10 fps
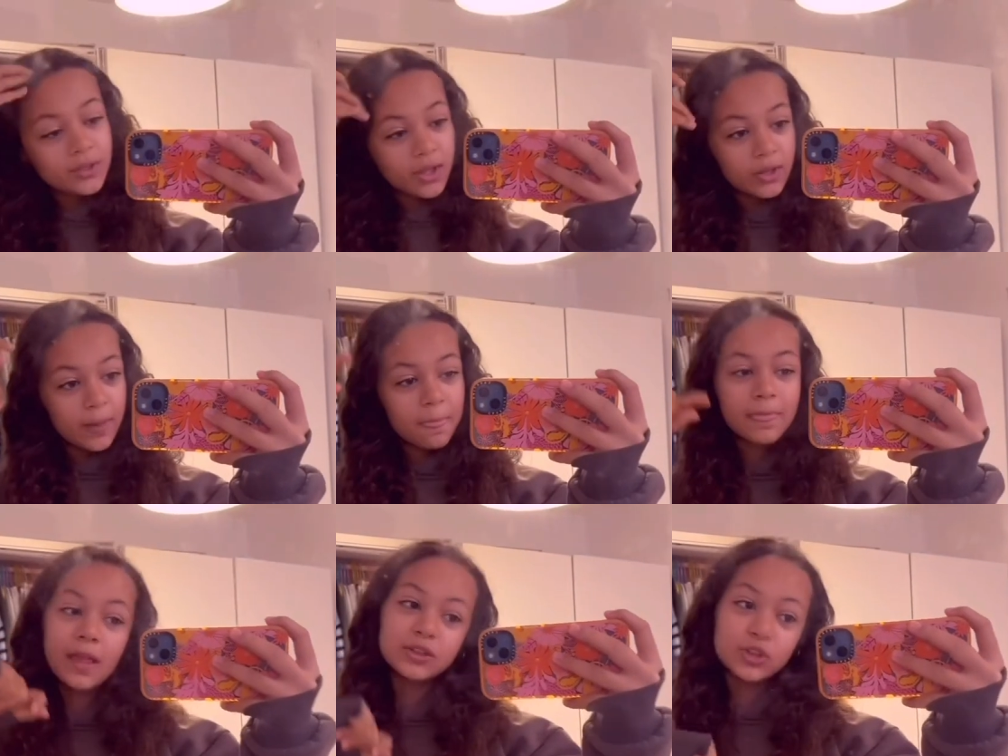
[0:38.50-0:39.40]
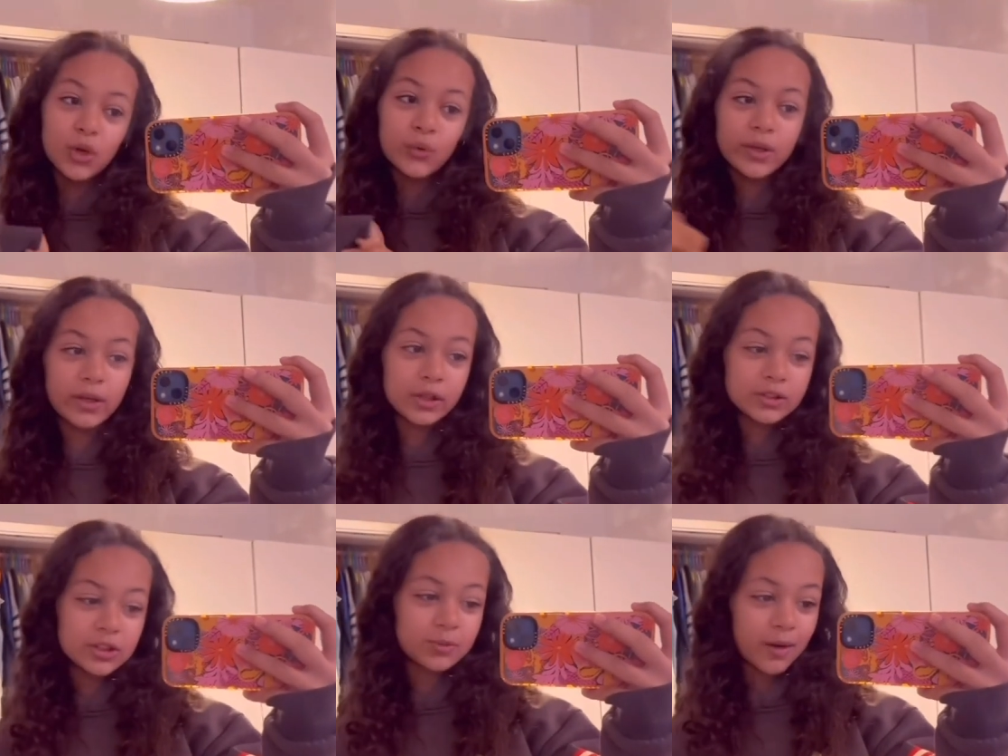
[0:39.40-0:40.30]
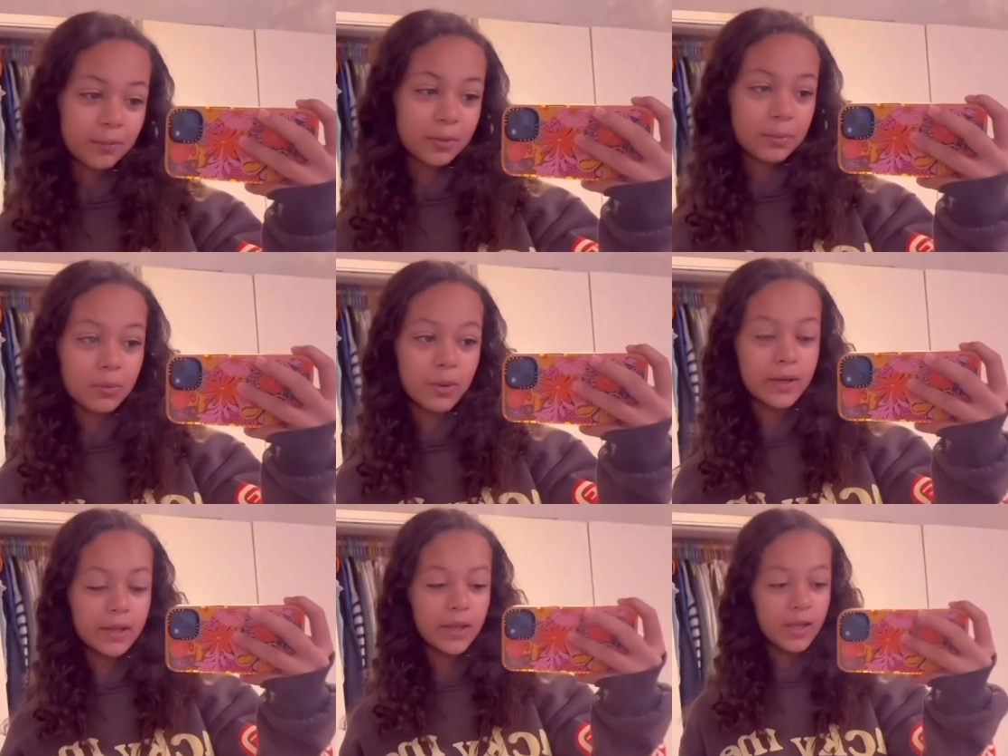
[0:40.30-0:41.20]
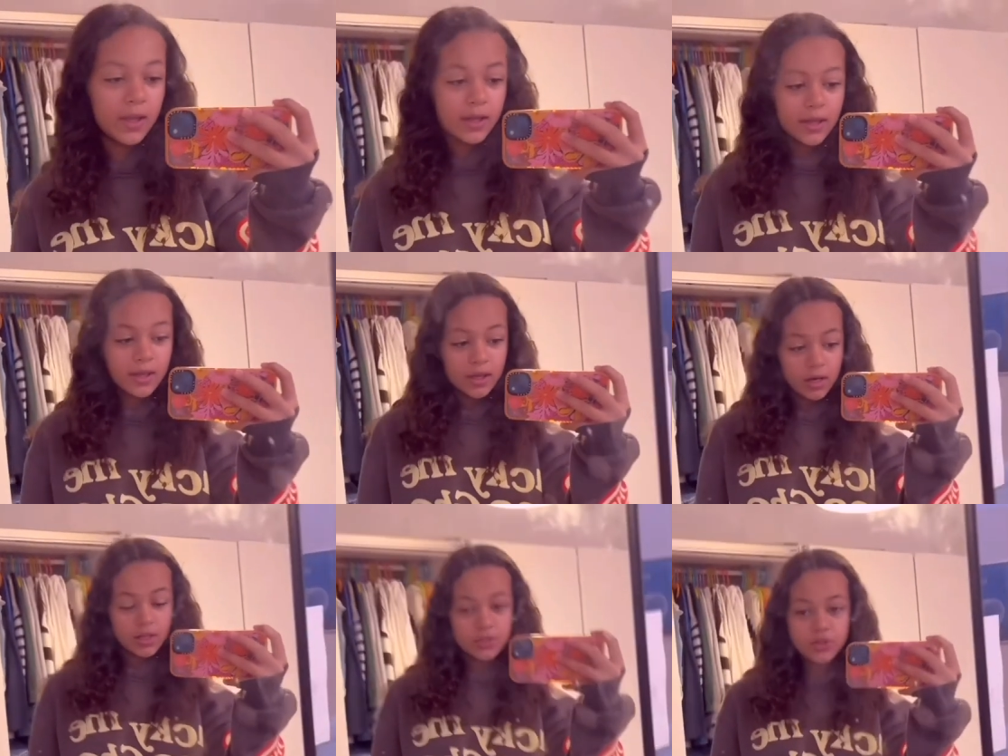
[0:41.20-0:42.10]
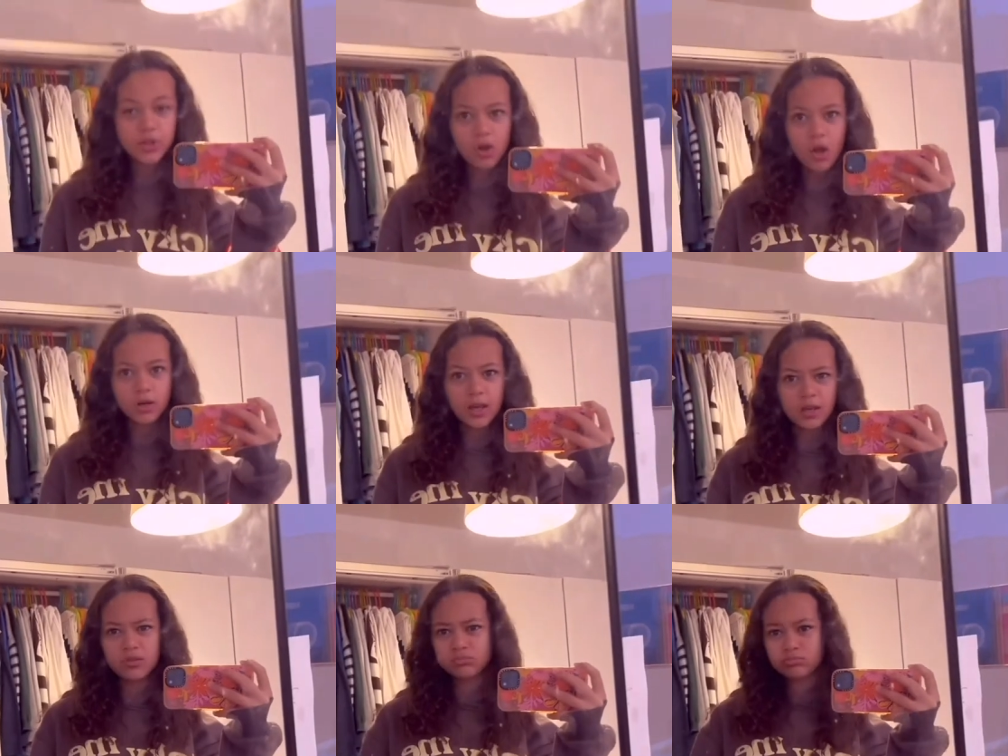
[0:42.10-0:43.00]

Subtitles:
Okay, so here's the sweater I'm gonna be wearing. It is the Kanye